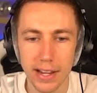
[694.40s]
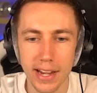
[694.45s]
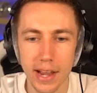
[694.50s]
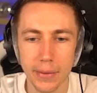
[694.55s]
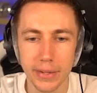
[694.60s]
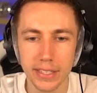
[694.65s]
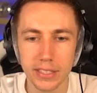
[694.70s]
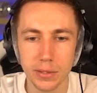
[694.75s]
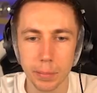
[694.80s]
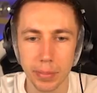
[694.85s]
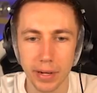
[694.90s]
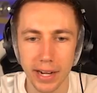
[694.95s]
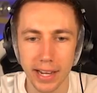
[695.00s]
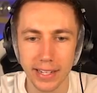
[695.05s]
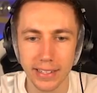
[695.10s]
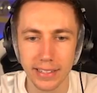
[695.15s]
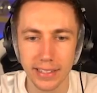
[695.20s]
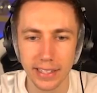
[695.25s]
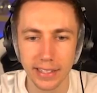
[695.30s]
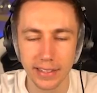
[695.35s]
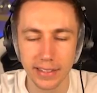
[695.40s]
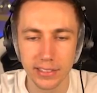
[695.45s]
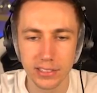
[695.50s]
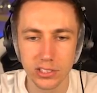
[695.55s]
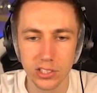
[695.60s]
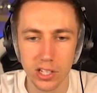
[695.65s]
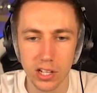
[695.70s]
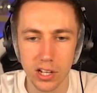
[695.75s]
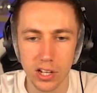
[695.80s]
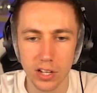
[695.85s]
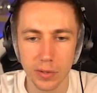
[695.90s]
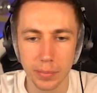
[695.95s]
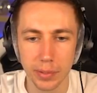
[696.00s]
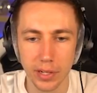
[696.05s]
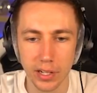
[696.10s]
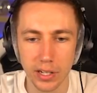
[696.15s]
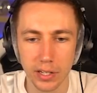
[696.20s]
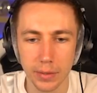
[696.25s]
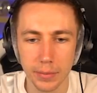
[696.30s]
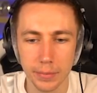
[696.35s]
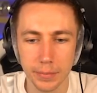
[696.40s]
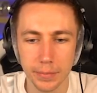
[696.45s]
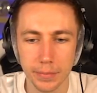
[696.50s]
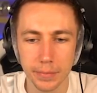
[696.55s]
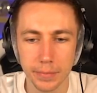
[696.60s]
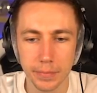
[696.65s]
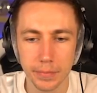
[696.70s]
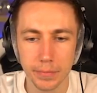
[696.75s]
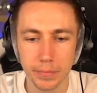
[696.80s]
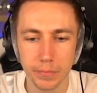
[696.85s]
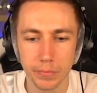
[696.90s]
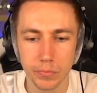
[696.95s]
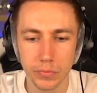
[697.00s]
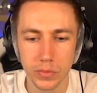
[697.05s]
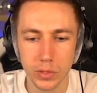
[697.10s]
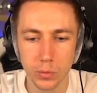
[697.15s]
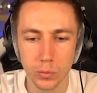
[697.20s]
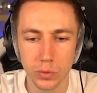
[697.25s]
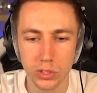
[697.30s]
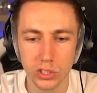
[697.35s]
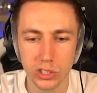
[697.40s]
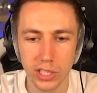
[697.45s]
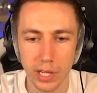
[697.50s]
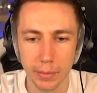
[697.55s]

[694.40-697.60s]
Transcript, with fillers: right, now I need to blend it. This is the hard part. What just